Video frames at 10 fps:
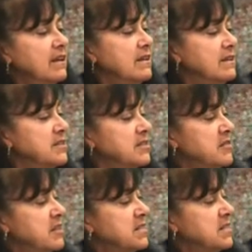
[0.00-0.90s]
So
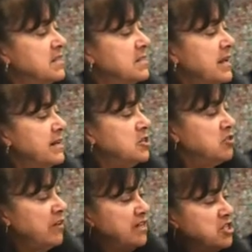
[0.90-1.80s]
this is a
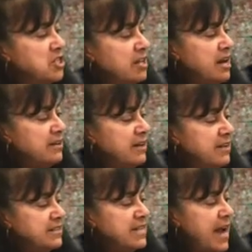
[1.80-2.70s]
tarantula in
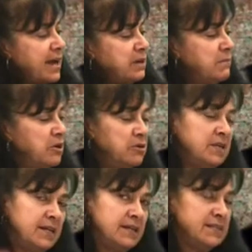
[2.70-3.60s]
attack mode.
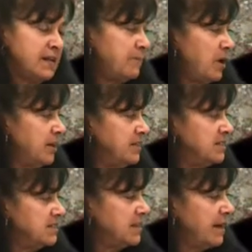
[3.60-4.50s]
It gets up on
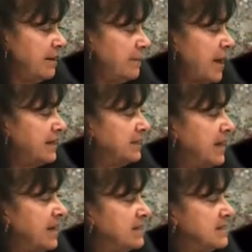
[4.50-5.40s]
its back
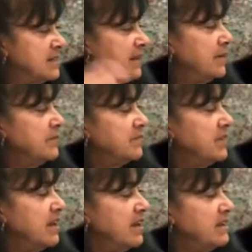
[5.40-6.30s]
legs.
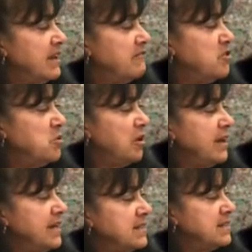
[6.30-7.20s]
If you were
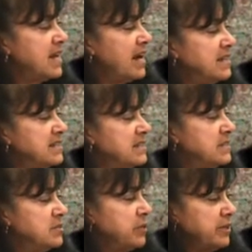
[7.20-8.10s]
ant size, this
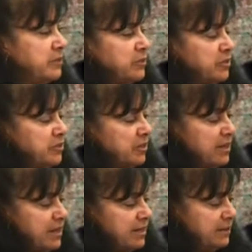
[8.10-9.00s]
is what it would look like.